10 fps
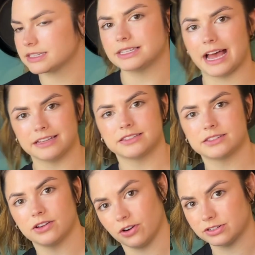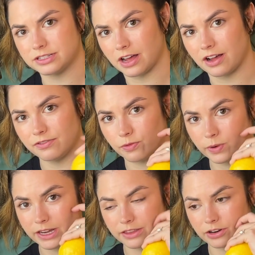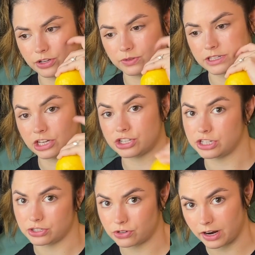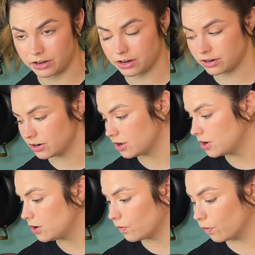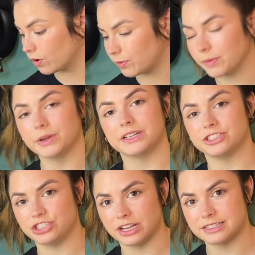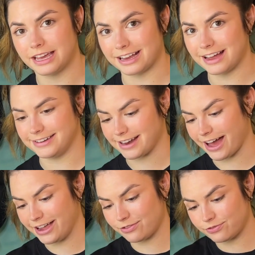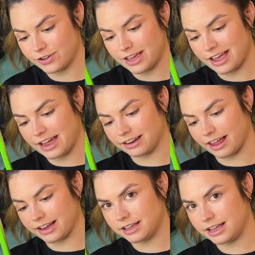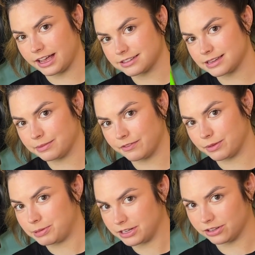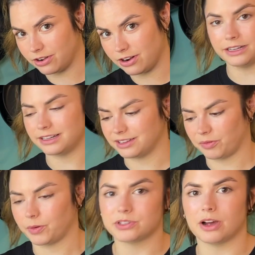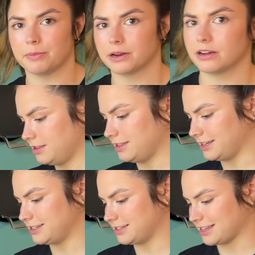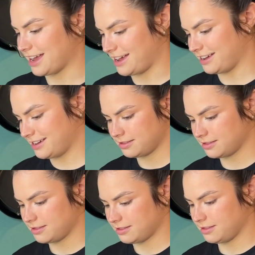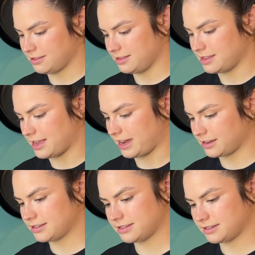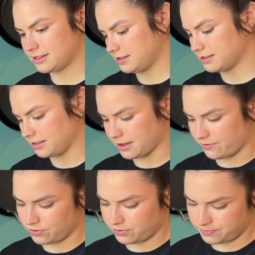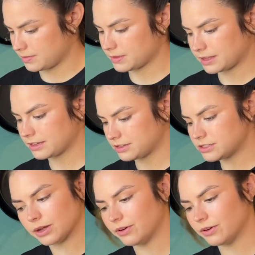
zest our stuff, we either used a cheese grater or we would just take a knife and like get some of the peel off and then we would chop it up. This is like next level. So